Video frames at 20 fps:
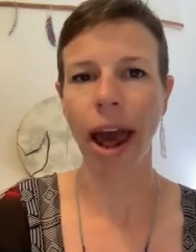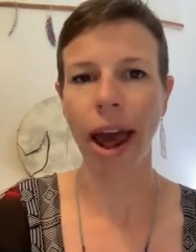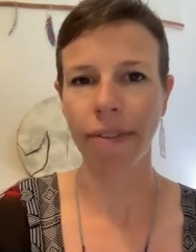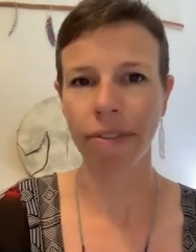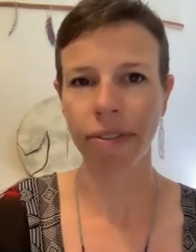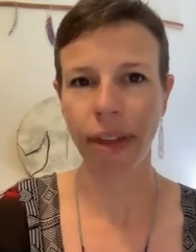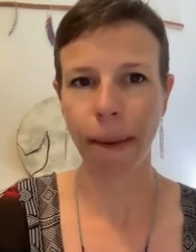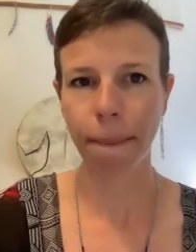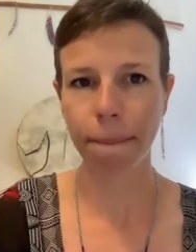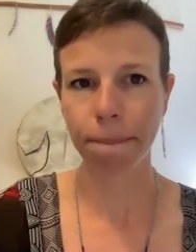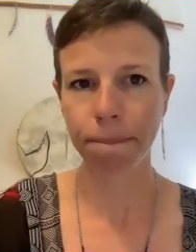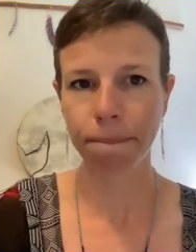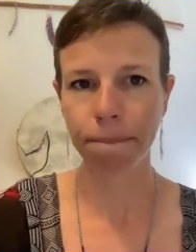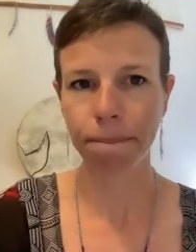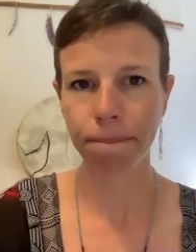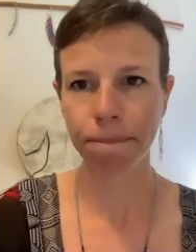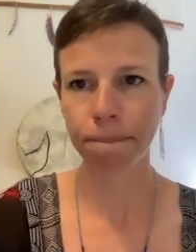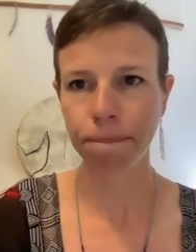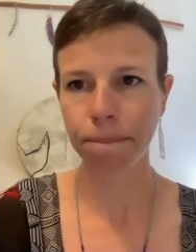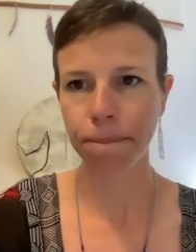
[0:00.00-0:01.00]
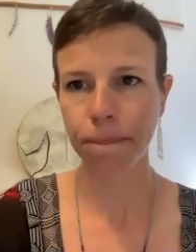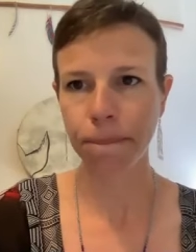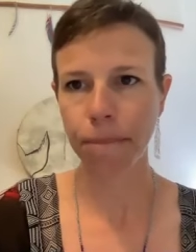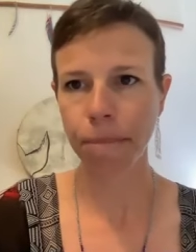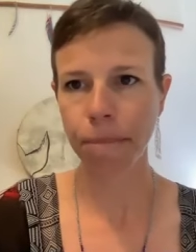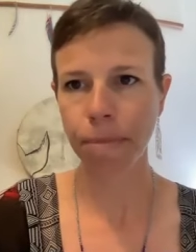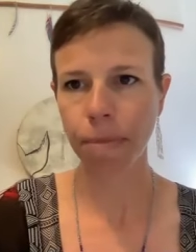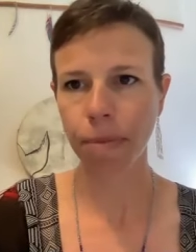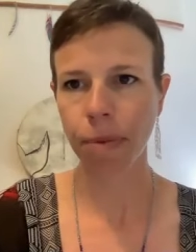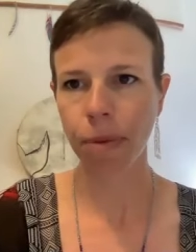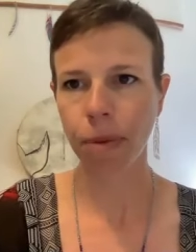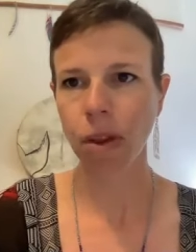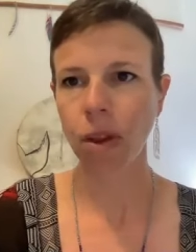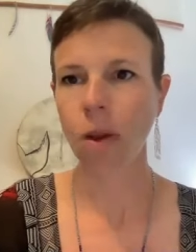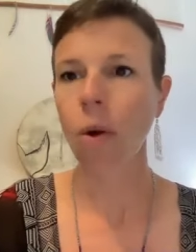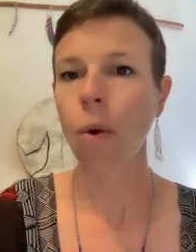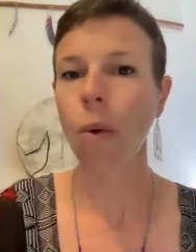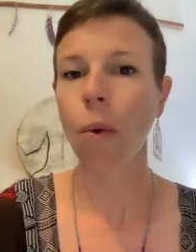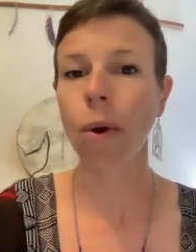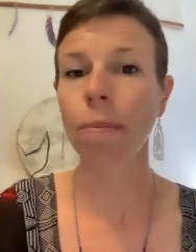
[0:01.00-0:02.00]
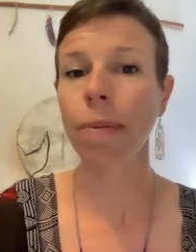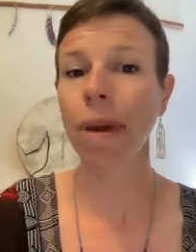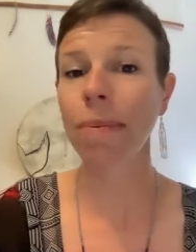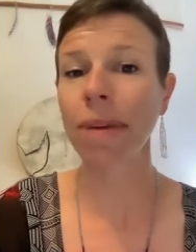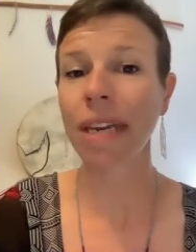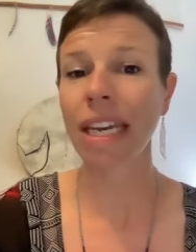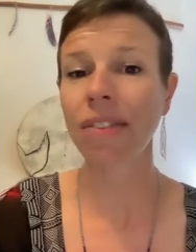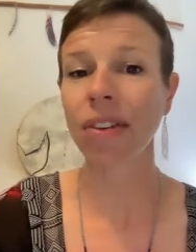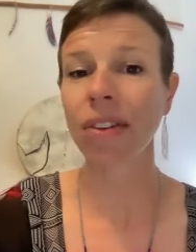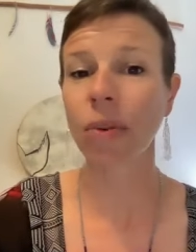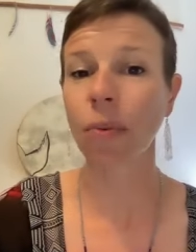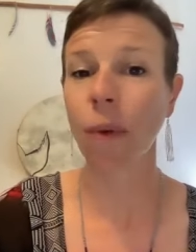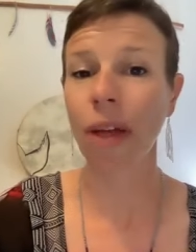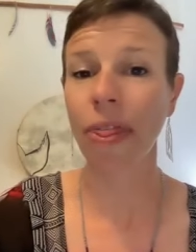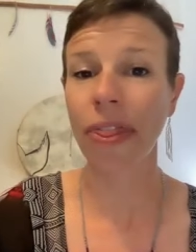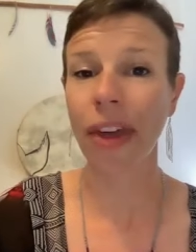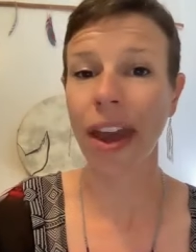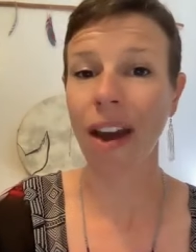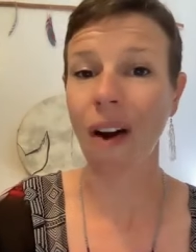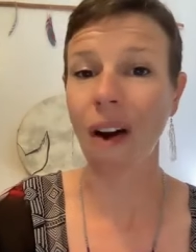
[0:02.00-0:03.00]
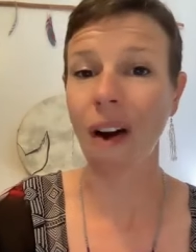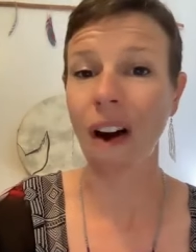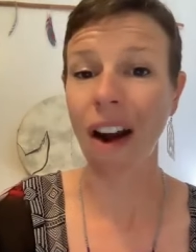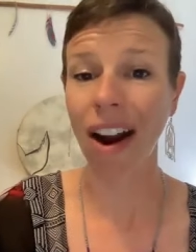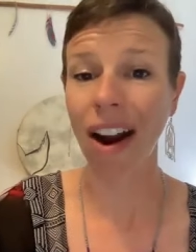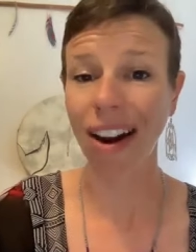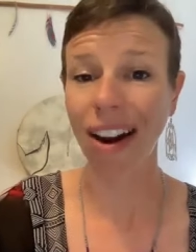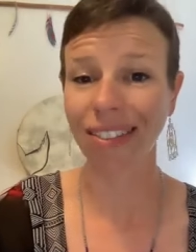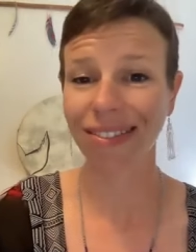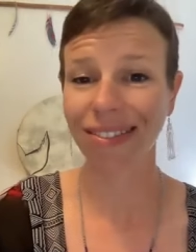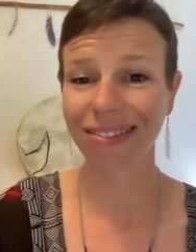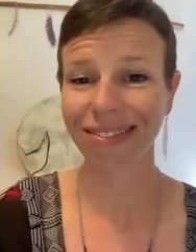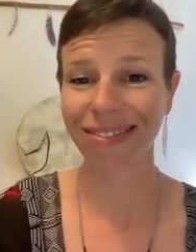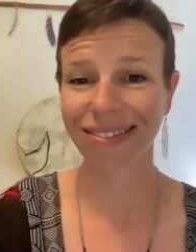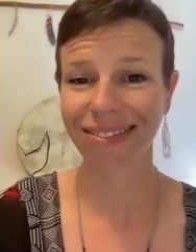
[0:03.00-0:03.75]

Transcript: have them, or maybe even what they are.